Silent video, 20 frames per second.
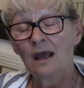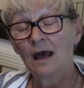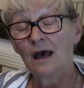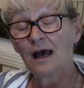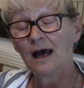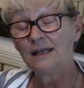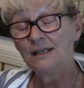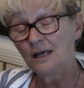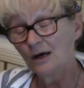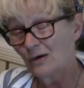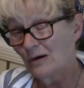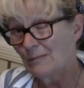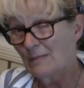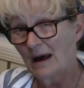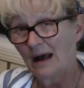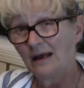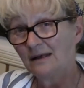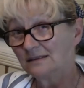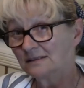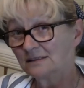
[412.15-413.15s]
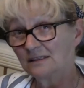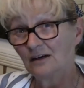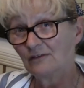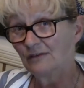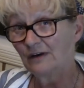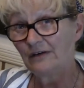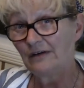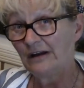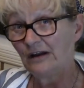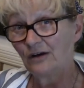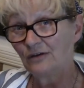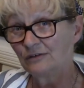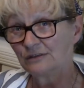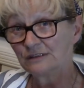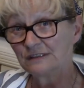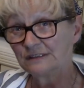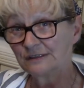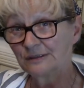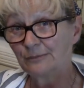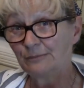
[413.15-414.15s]
I know a mile's not very long
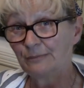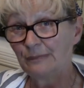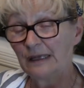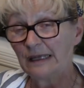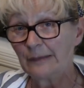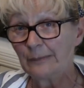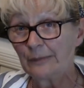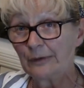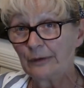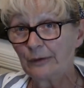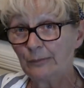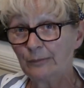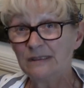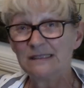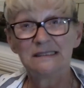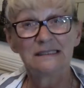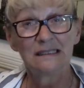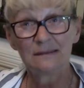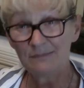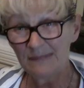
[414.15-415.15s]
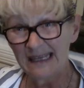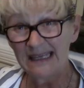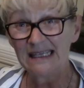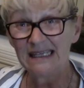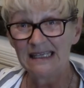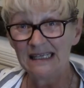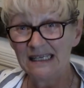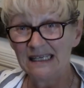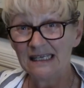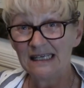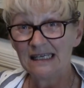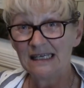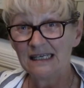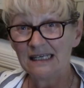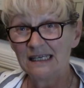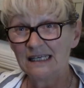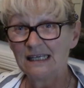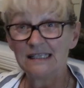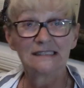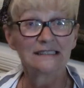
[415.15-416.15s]
to some people, but to me,
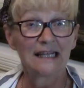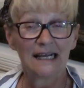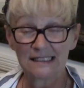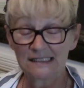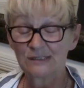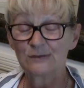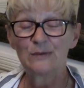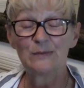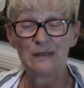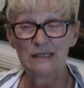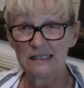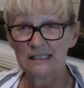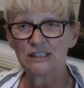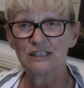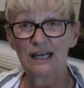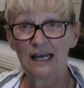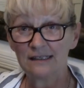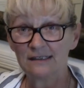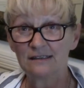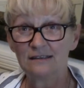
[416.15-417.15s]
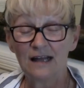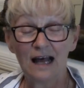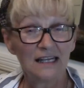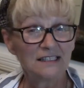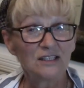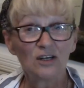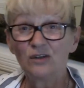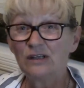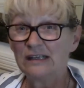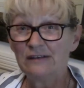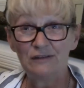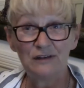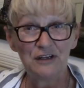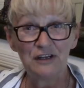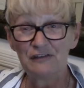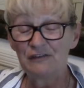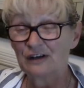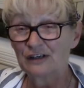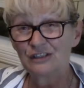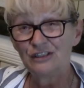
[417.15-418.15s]
it's like swimming the channel. I don't even know
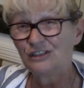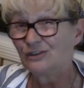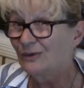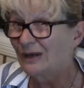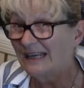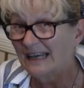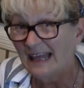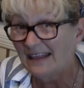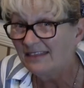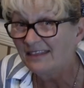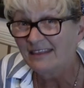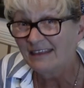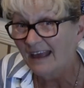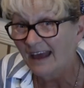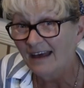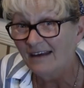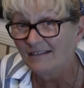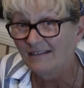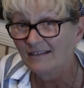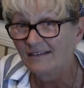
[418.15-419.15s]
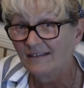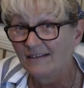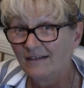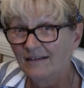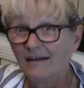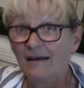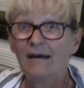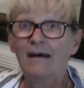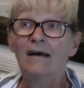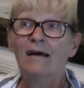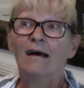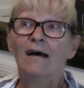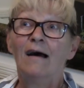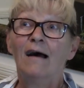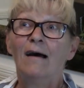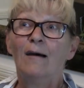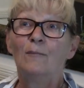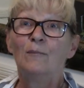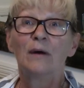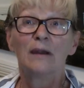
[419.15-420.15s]
if I can do a length yet,
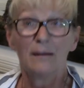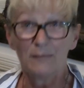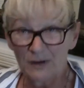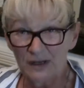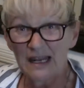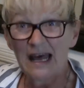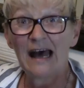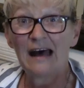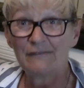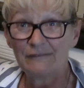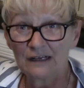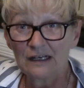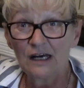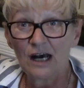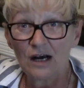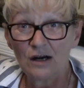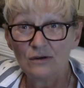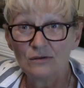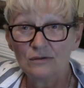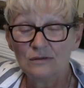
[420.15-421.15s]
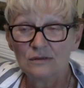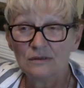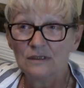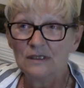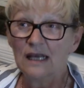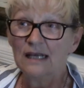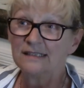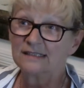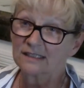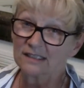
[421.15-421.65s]
but I'm going to have a go. It's